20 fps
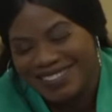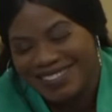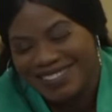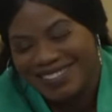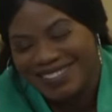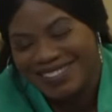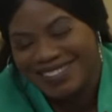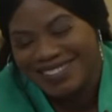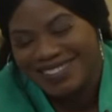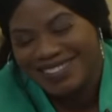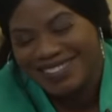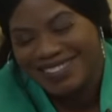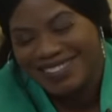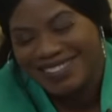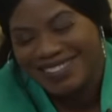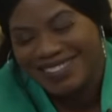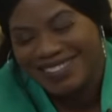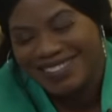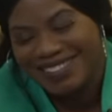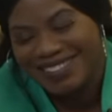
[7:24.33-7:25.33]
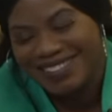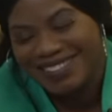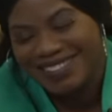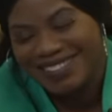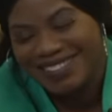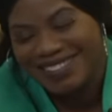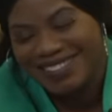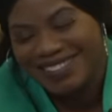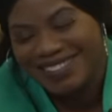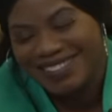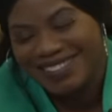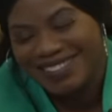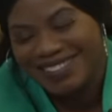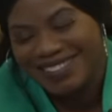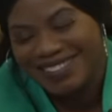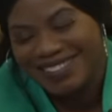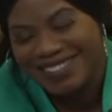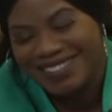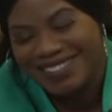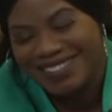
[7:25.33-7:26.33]

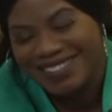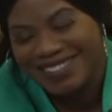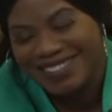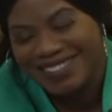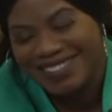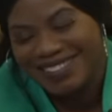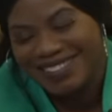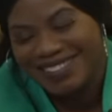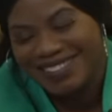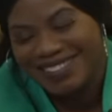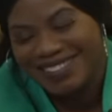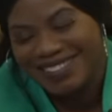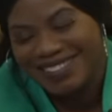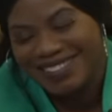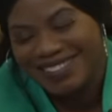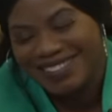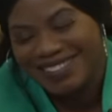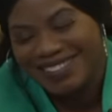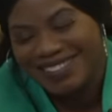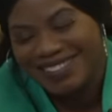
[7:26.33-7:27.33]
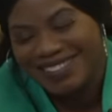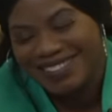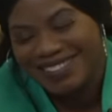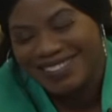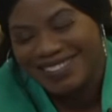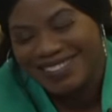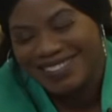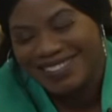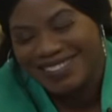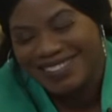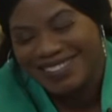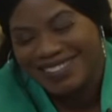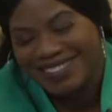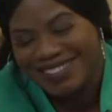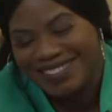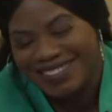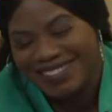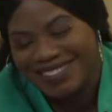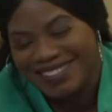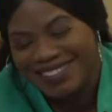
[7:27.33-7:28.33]

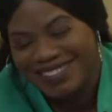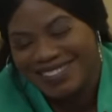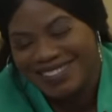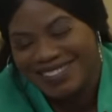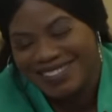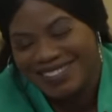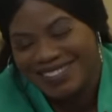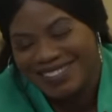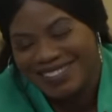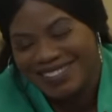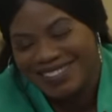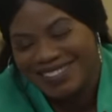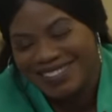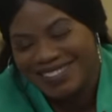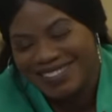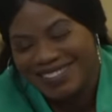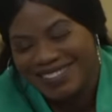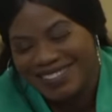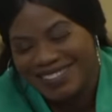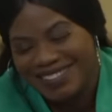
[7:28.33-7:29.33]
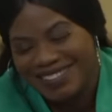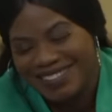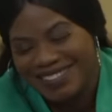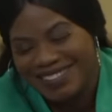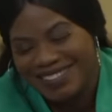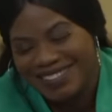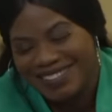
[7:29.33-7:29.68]
(silent)